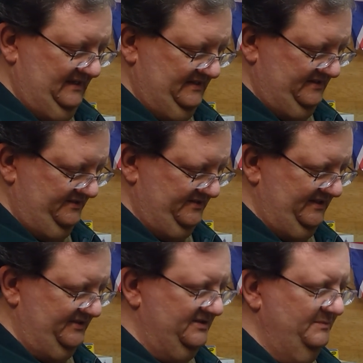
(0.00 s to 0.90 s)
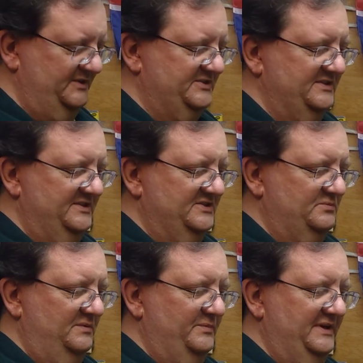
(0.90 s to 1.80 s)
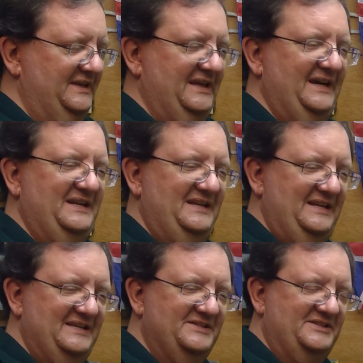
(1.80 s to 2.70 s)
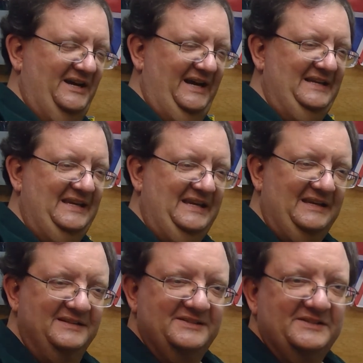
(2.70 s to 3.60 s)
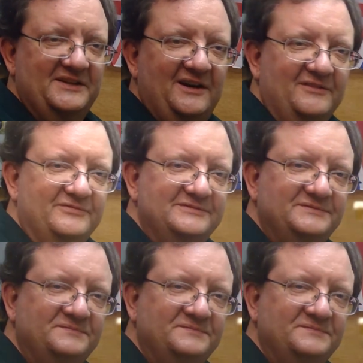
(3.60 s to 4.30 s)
So there's not too much to this one, but again, it is tiny stuff.